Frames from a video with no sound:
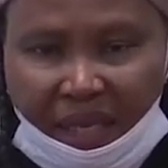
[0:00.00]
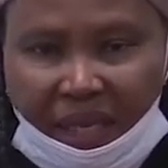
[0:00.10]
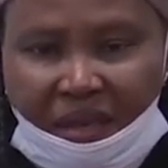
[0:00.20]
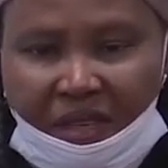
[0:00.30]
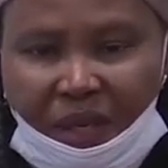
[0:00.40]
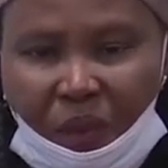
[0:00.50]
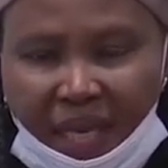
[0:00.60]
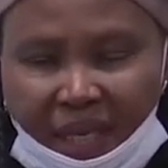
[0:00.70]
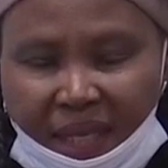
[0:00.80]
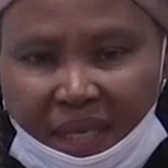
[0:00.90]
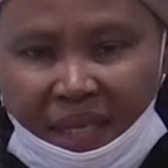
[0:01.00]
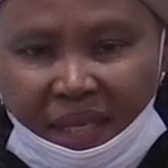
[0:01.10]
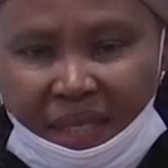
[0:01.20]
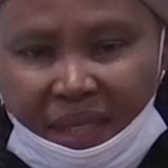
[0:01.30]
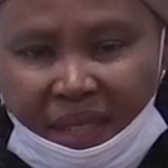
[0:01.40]
even when
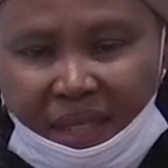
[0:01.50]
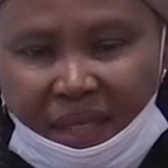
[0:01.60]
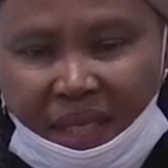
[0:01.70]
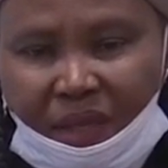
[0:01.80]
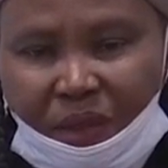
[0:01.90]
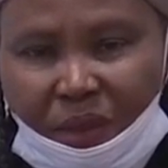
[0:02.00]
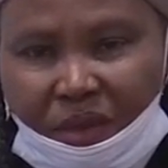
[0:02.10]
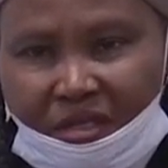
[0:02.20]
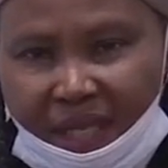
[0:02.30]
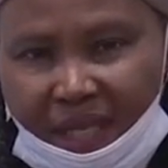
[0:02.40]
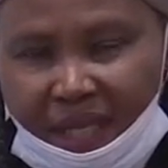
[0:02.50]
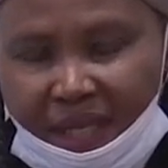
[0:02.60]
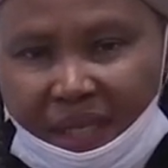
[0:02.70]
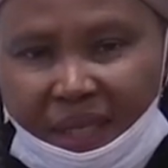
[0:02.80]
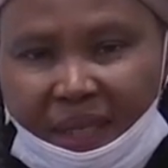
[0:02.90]
it is
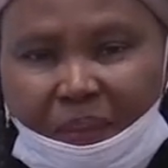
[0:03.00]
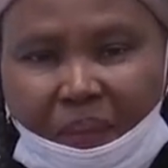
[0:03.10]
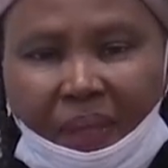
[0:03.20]
inconvenient.